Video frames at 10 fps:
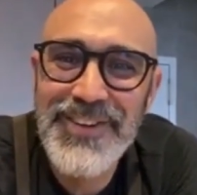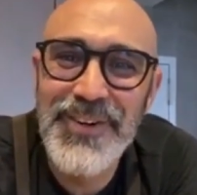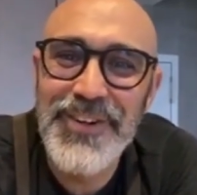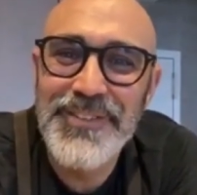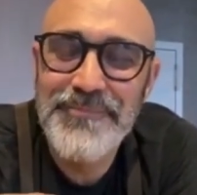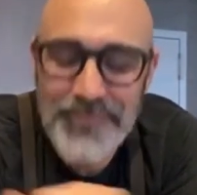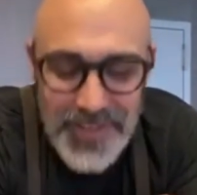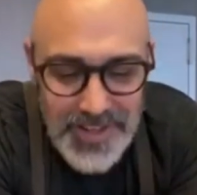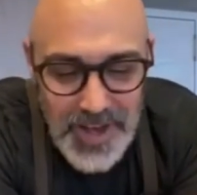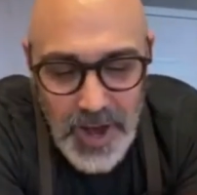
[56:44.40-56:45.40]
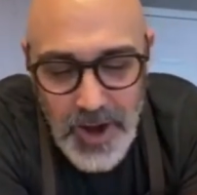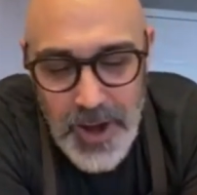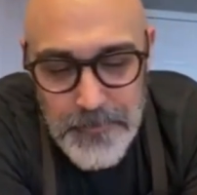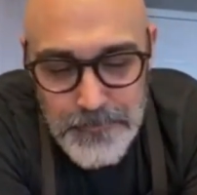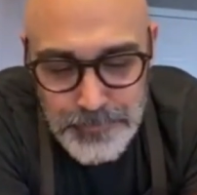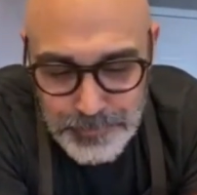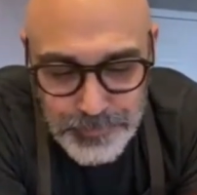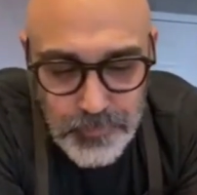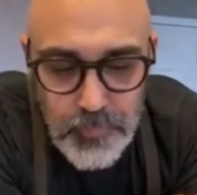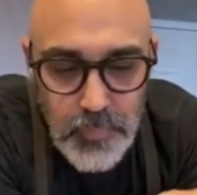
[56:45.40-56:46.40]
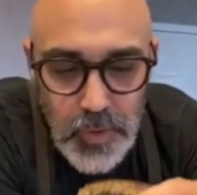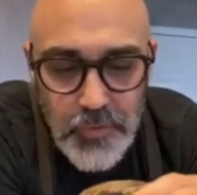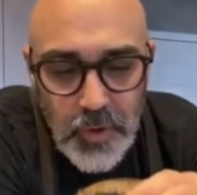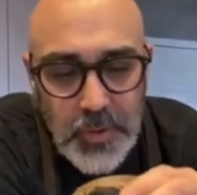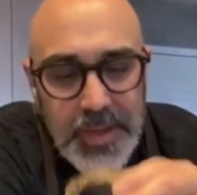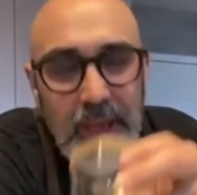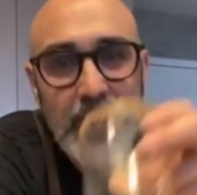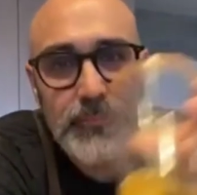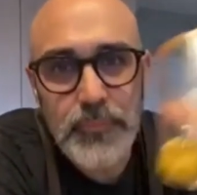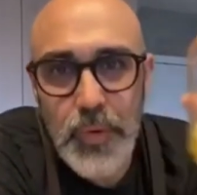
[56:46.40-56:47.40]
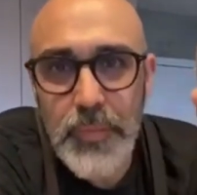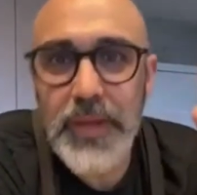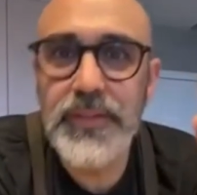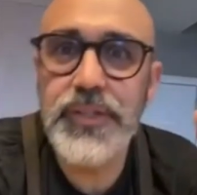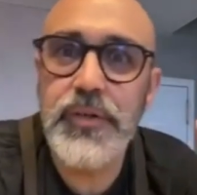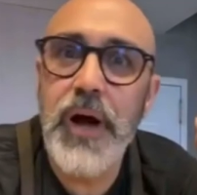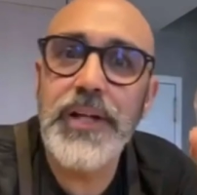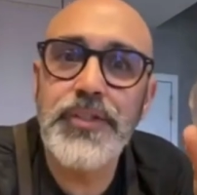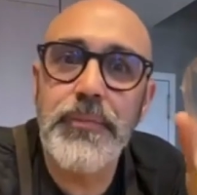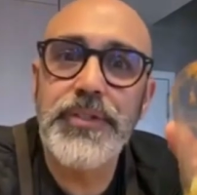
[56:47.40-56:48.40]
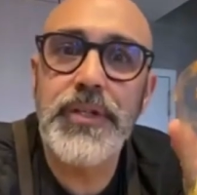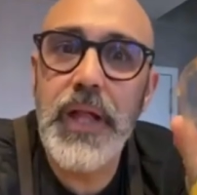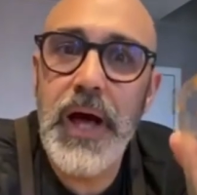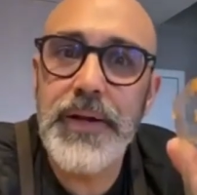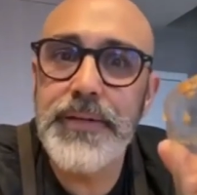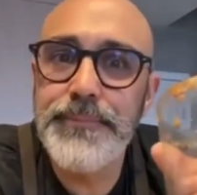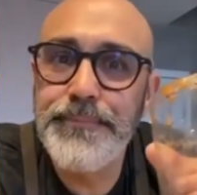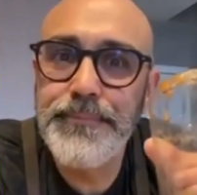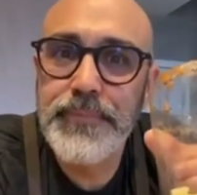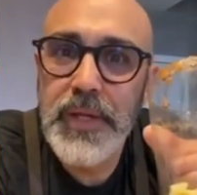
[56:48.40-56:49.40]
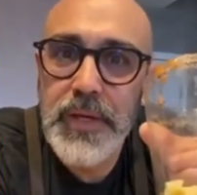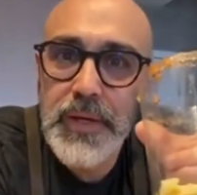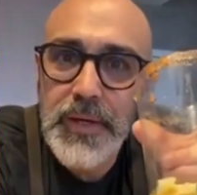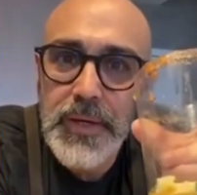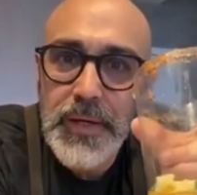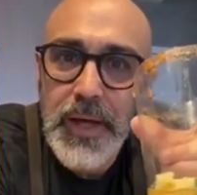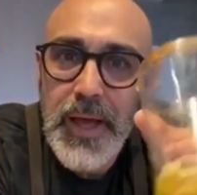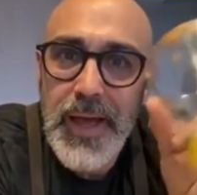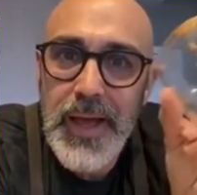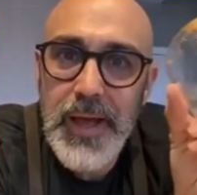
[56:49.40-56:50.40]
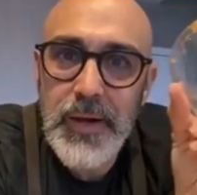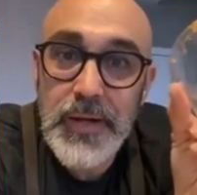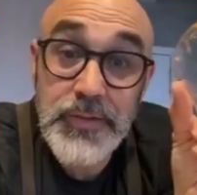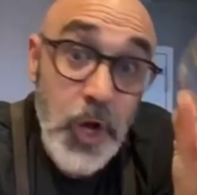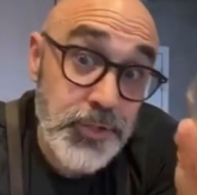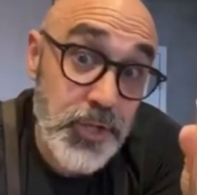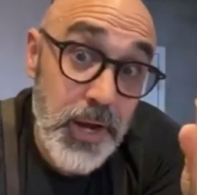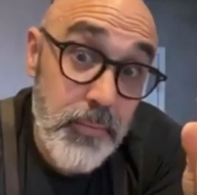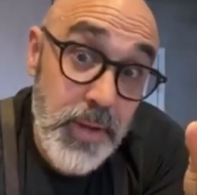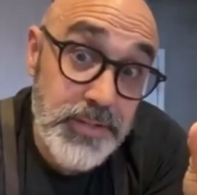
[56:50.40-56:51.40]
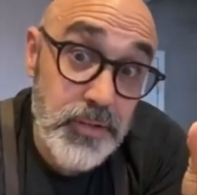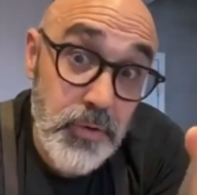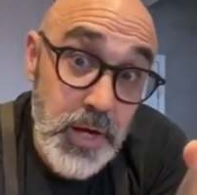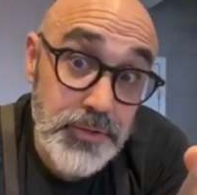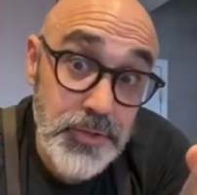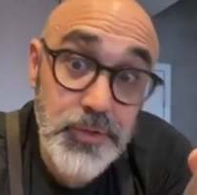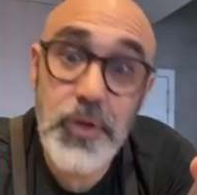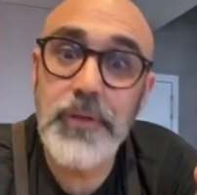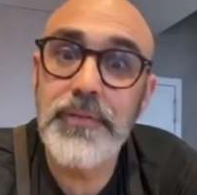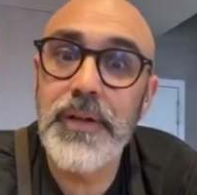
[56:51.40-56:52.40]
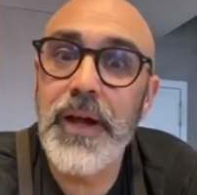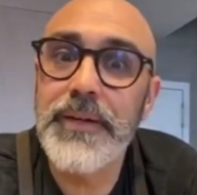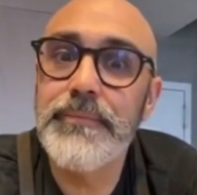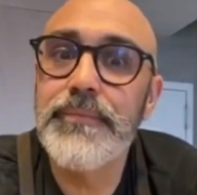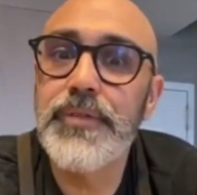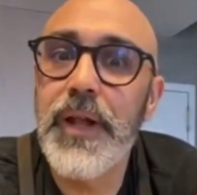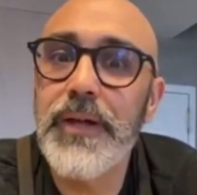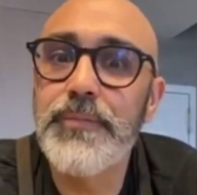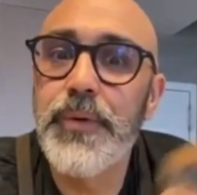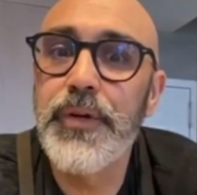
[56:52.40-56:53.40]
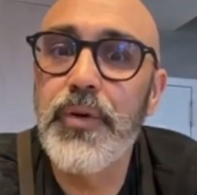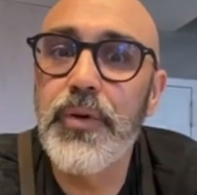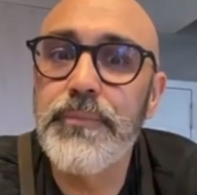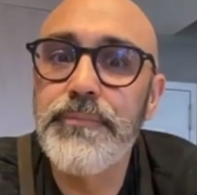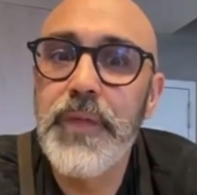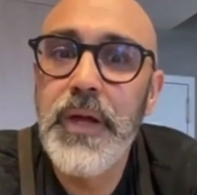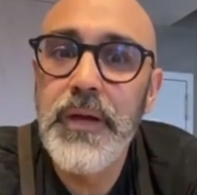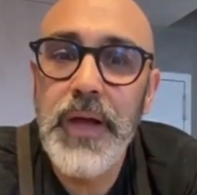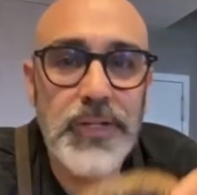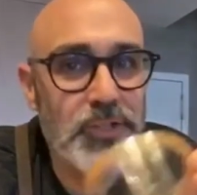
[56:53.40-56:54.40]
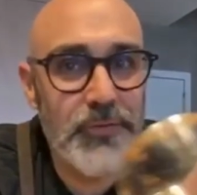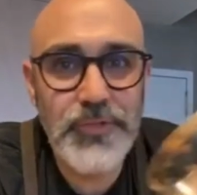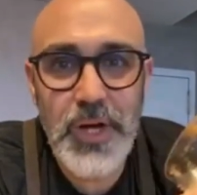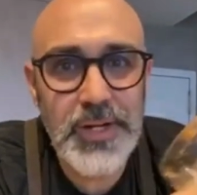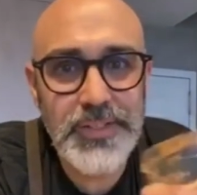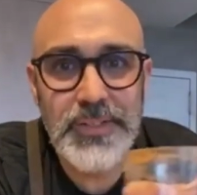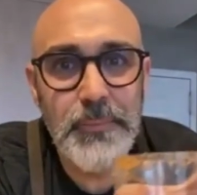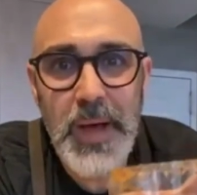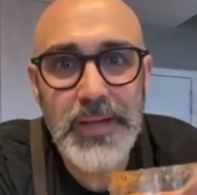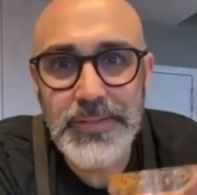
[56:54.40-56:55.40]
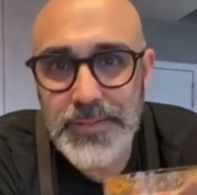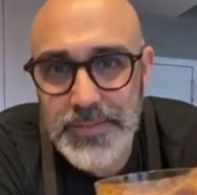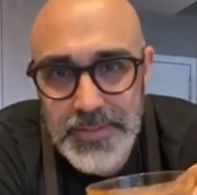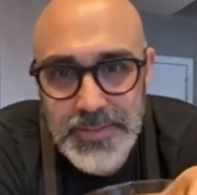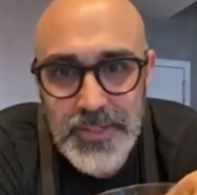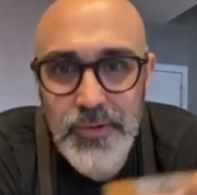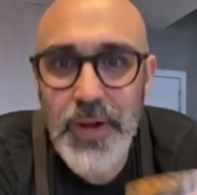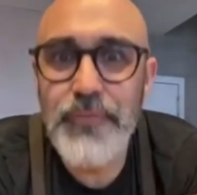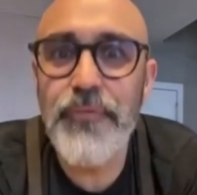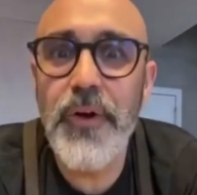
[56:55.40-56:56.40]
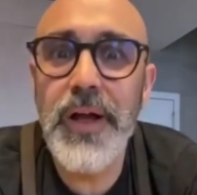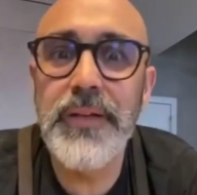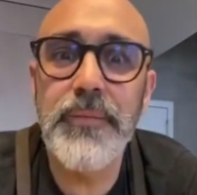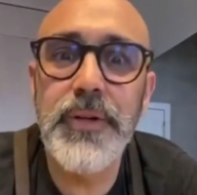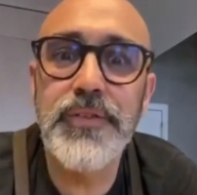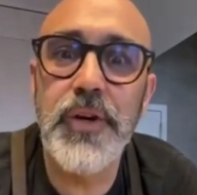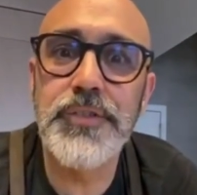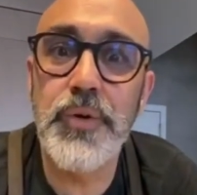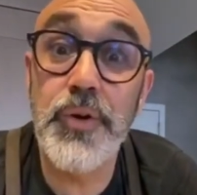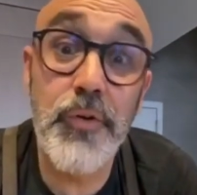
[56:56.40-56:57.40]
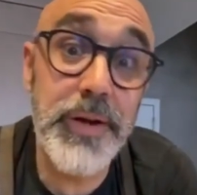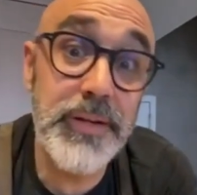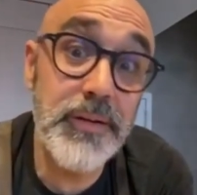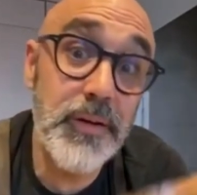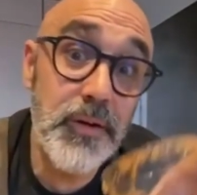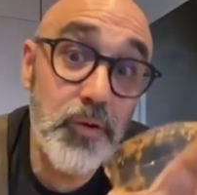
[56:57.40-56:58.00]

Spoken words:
cool. All right. So again, we made the Sriracha Michelada, and I taught you how to make Sriracha salt tonight. So that's pretty cool. Yeah, Chef John is the best. He's a great friend, but he's also a great